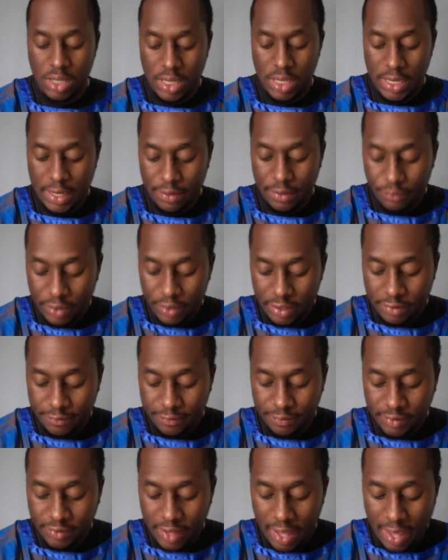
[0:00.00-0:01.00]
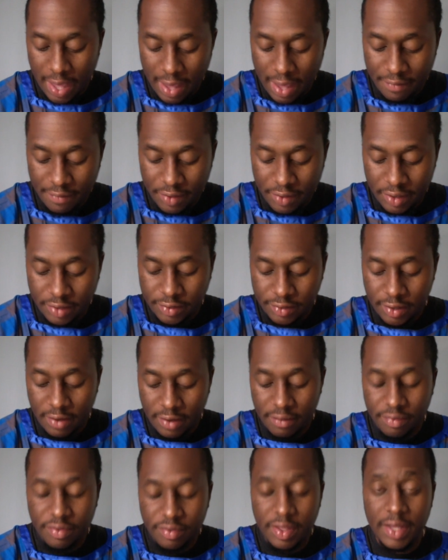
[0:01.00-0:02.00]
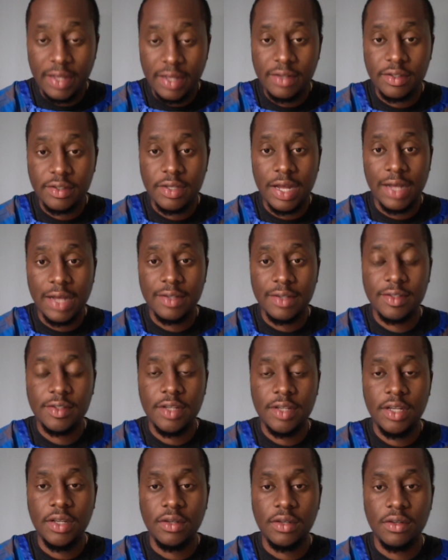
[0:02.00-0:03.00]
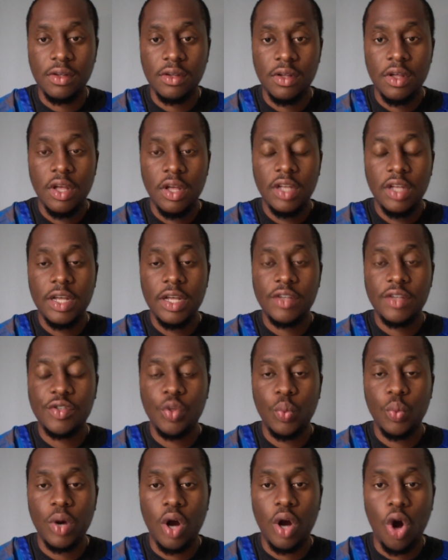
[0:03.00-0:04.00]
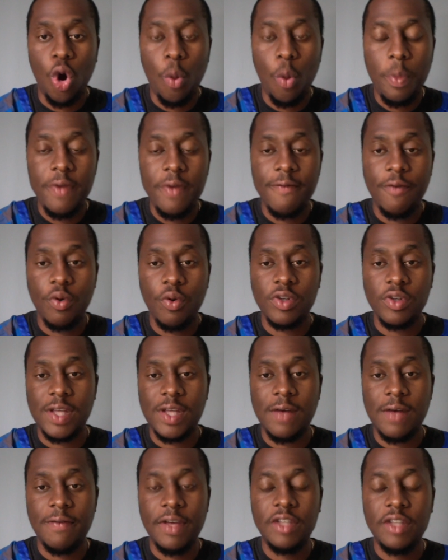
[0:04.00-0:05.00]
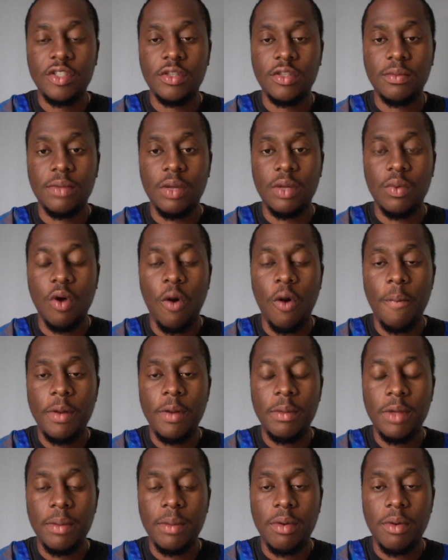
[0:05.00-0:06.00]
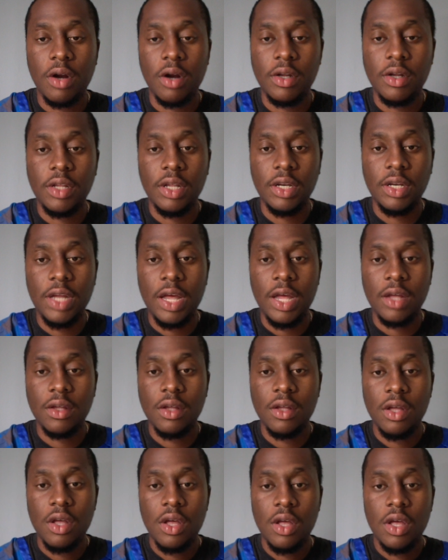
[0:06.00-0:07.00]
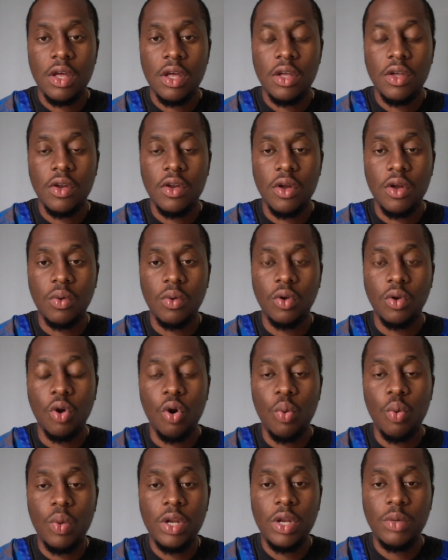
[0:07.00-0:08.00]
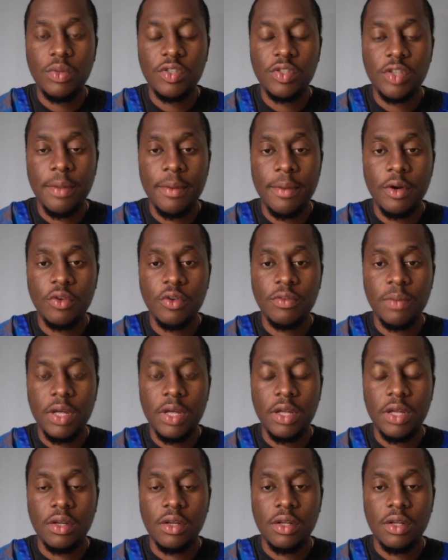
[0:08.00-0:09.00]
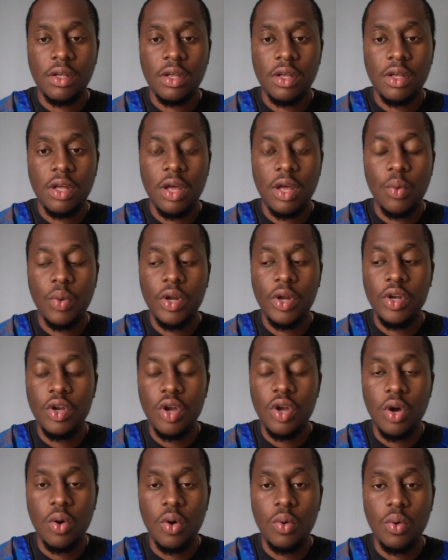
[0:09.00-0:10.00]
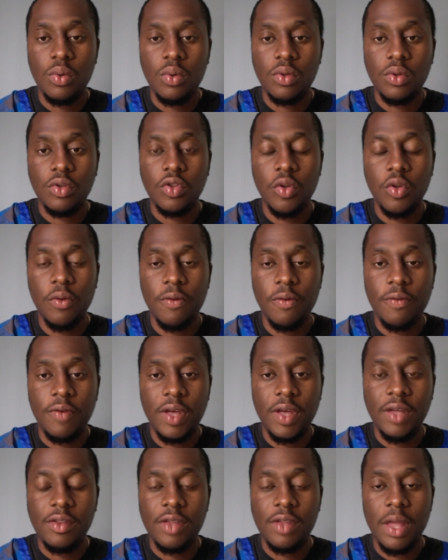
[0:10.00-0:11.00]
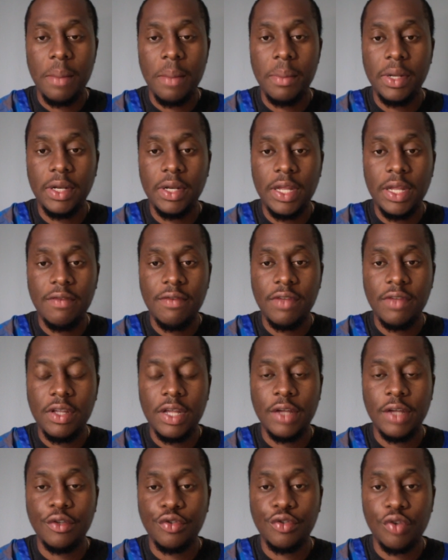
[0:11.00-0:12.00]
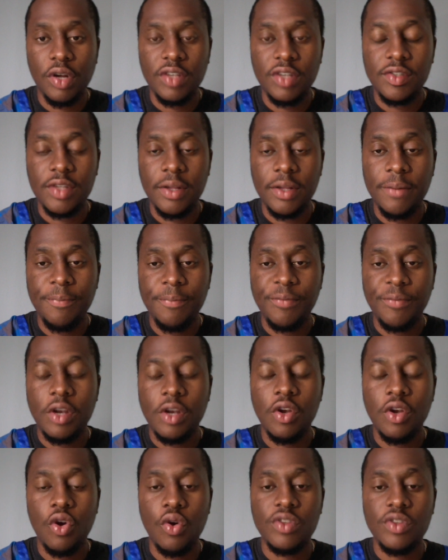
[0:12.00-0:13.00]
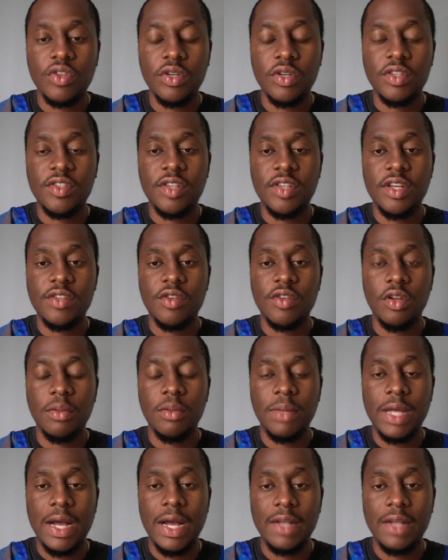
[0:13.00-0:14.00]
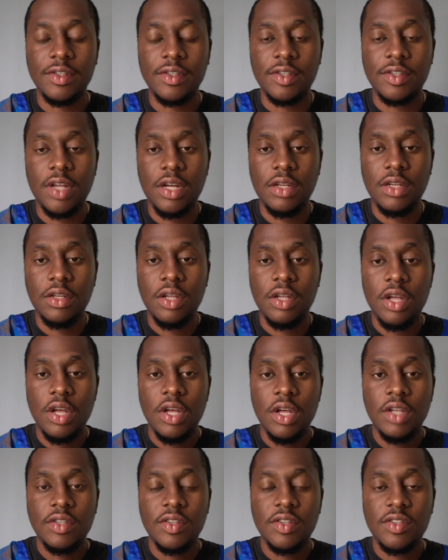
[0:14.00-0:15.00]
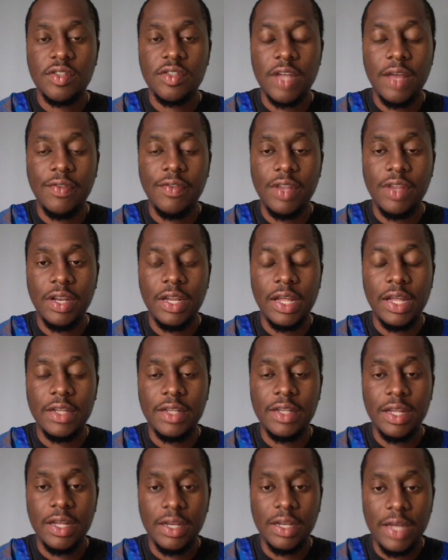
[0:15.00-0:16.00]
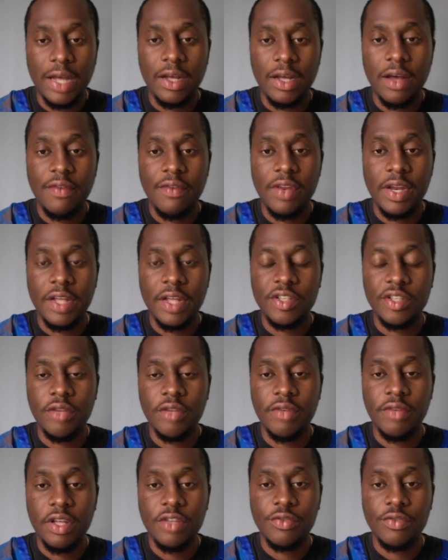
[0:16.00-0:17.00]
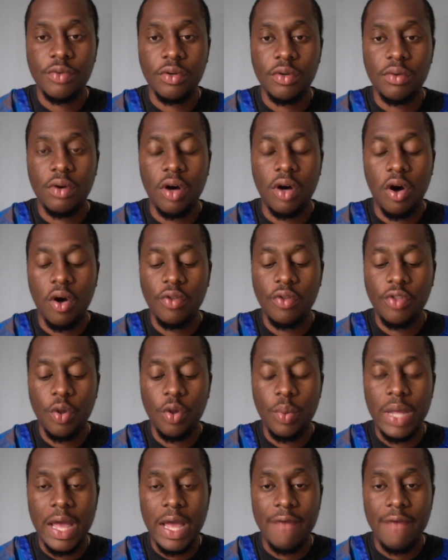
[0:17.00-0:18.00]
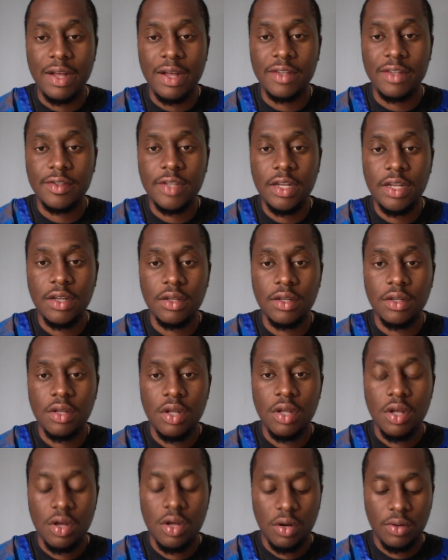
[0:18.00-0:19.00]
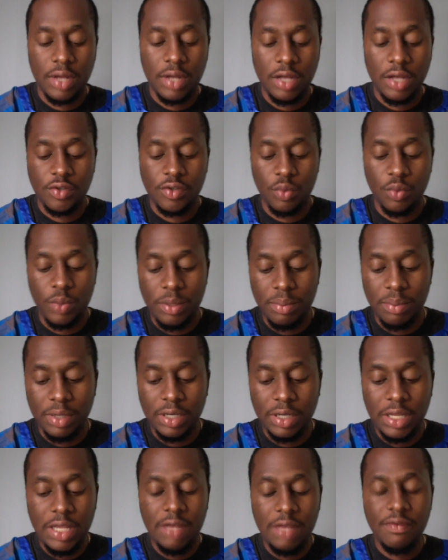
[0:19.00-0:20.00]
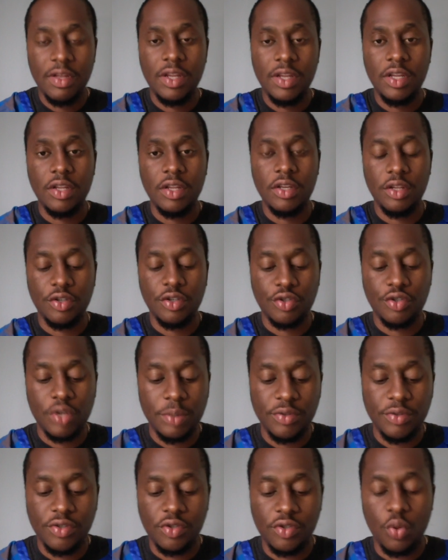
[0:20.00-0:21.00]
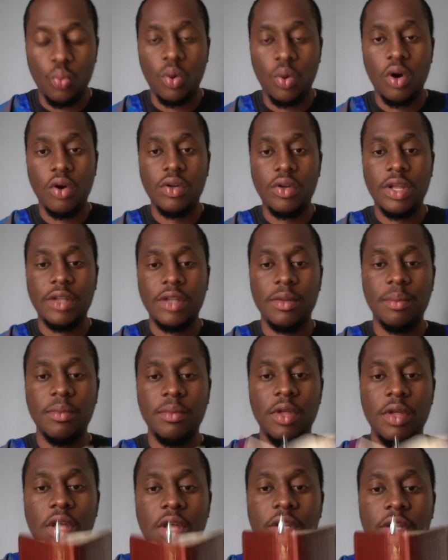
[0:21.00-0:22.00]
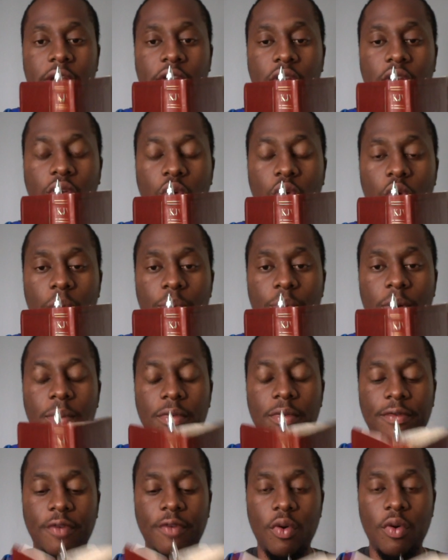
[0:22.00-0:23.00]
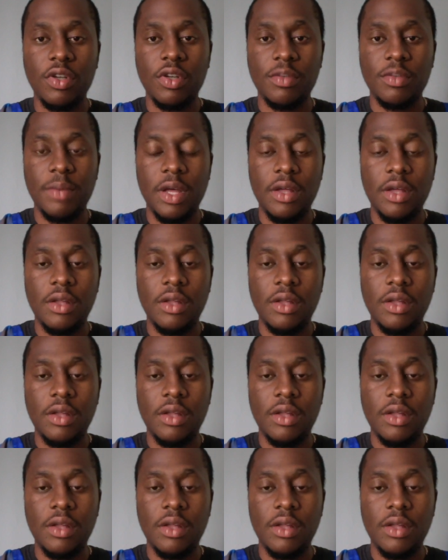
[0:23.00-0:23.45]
It reads the evidence of things not seen. Yeah, so we're hoping for salvation, man. We're hoping to be a part of the elect. You know, Lord willing, with some of those men. And we know through faith and believing and trusting that the Lord is going to send his only begotten son to save the elect of the nation of Israel, although we have not seen it. Okay, so we believe in the scriptures, the word that the Lord put before us, man.